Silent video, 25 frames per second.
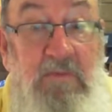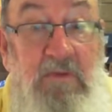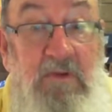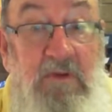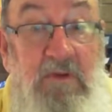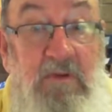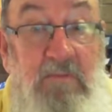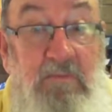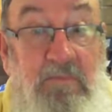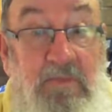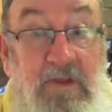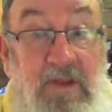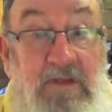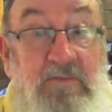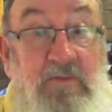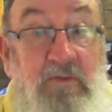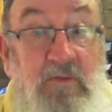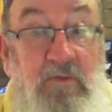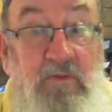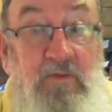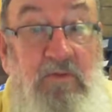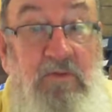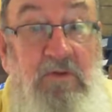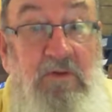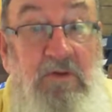people
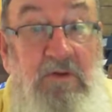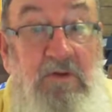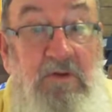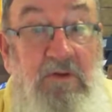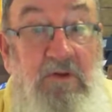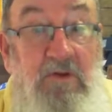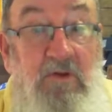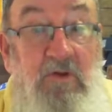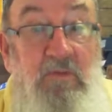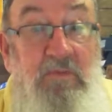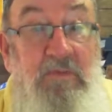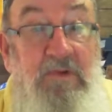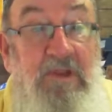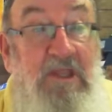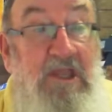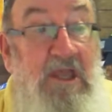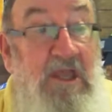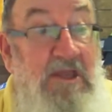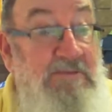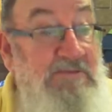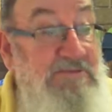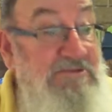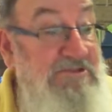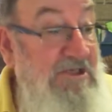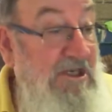who
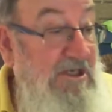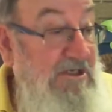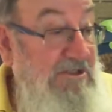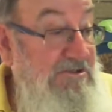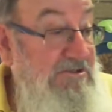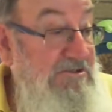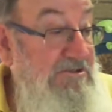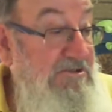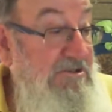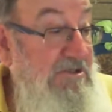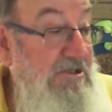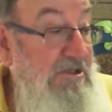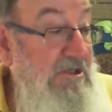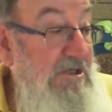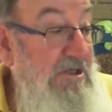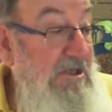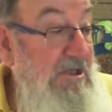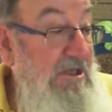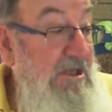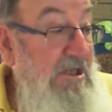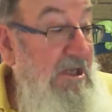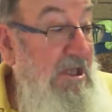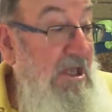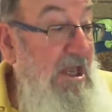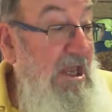became saints.
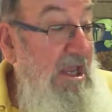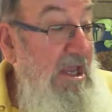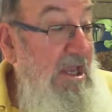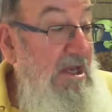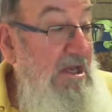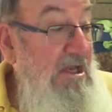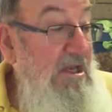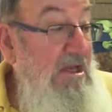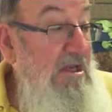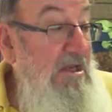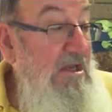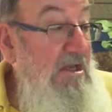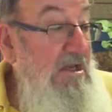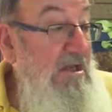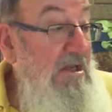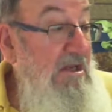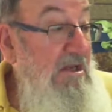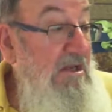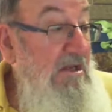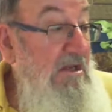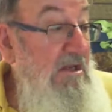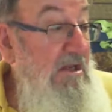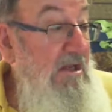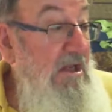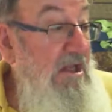And
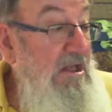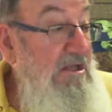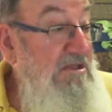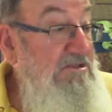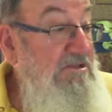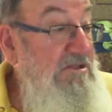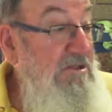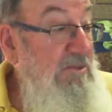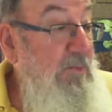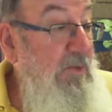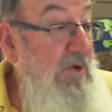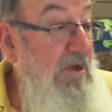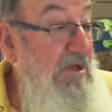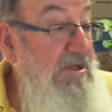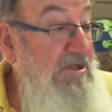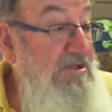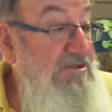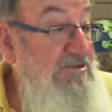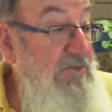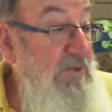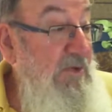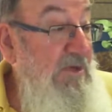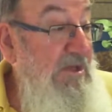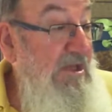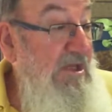last one
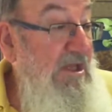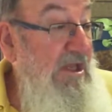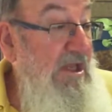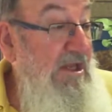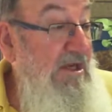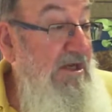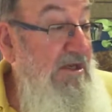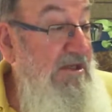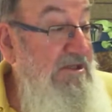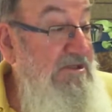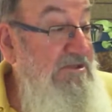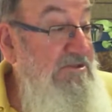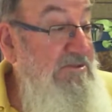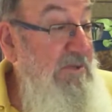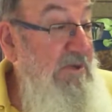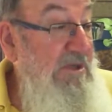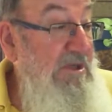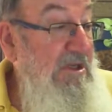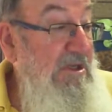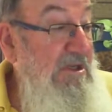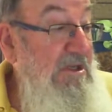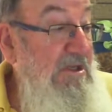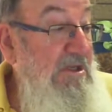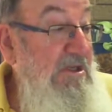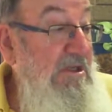later this week,
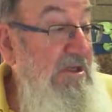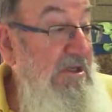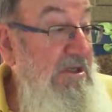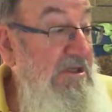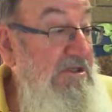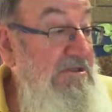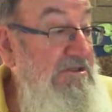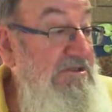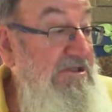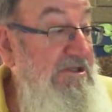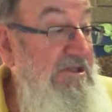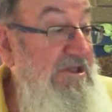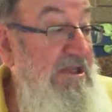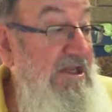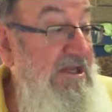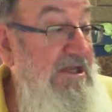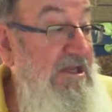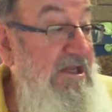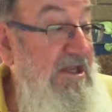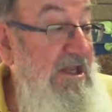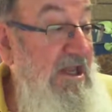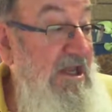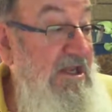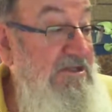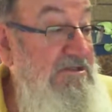is
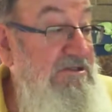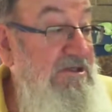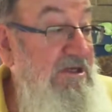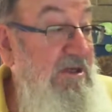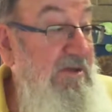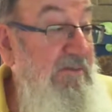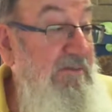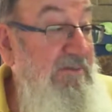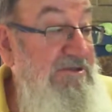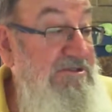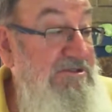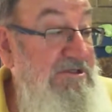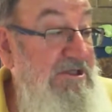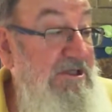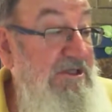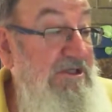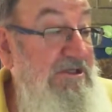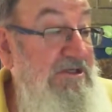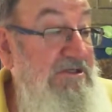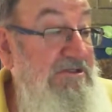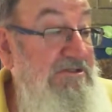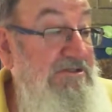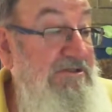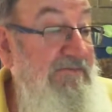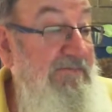dedication of the
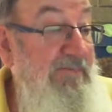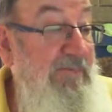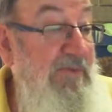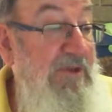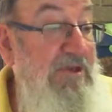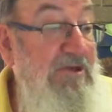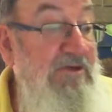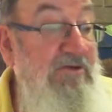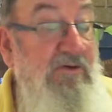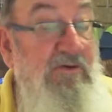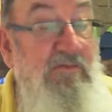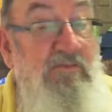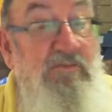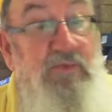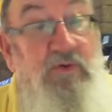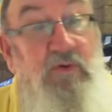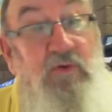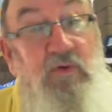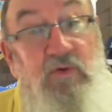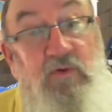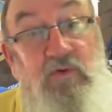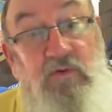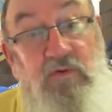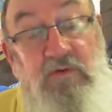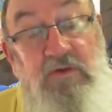basilicas of Peter and
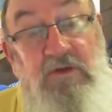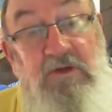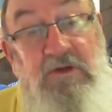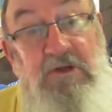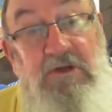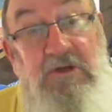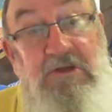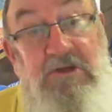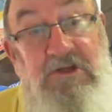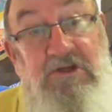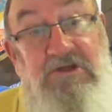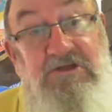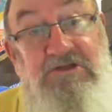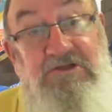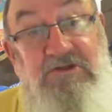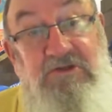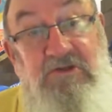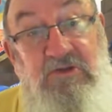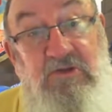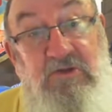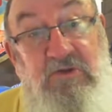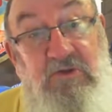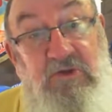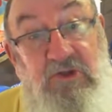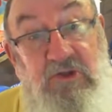Paul. These
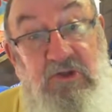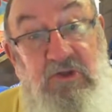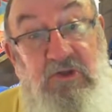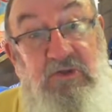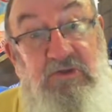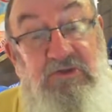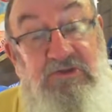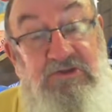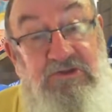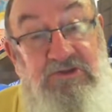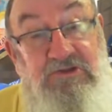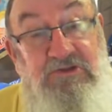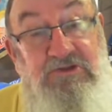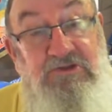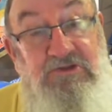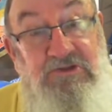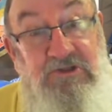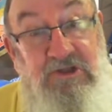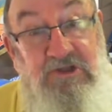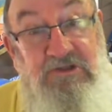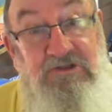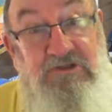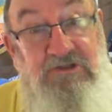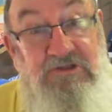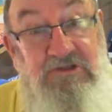2 huge
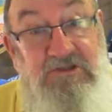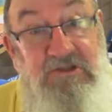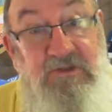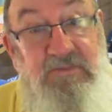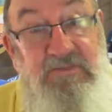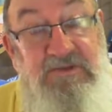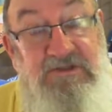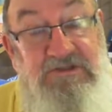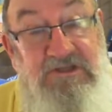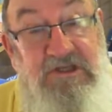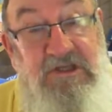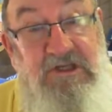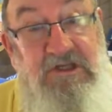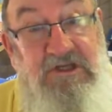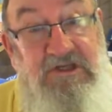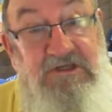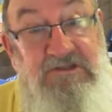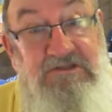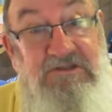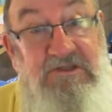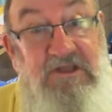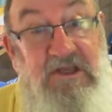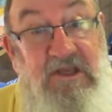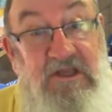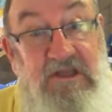churches, the basilicas,
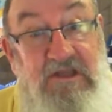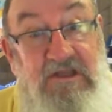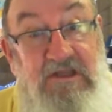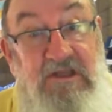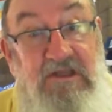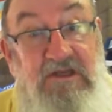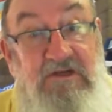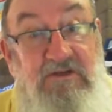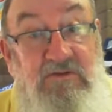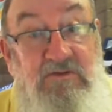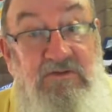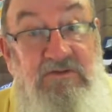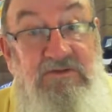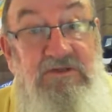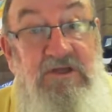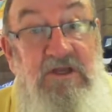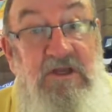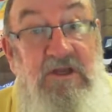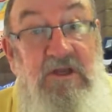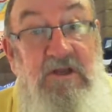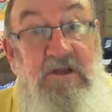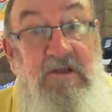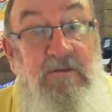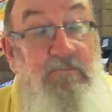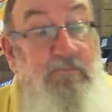the cathedrals,
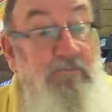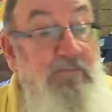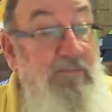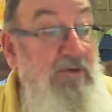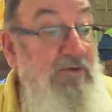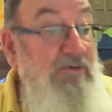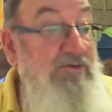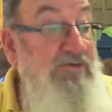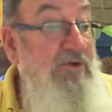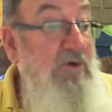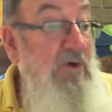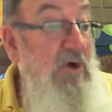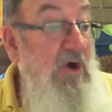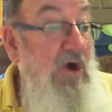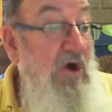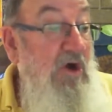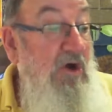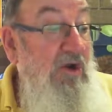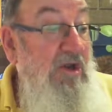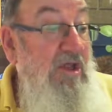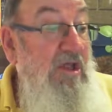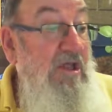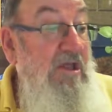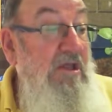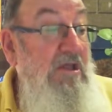built to
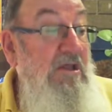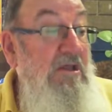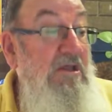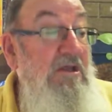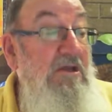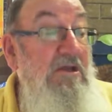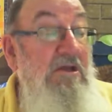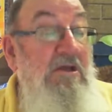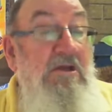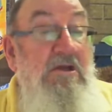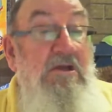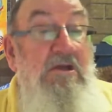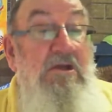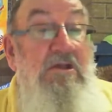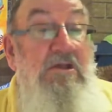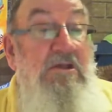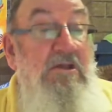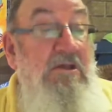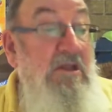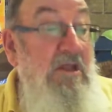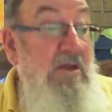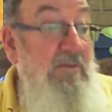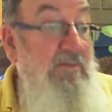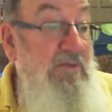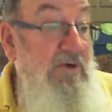honour the
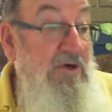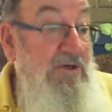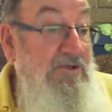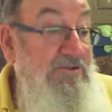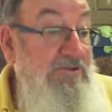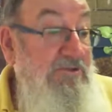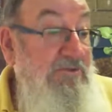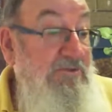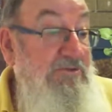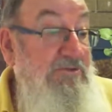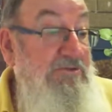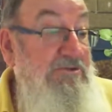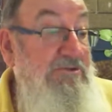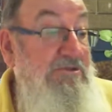apostles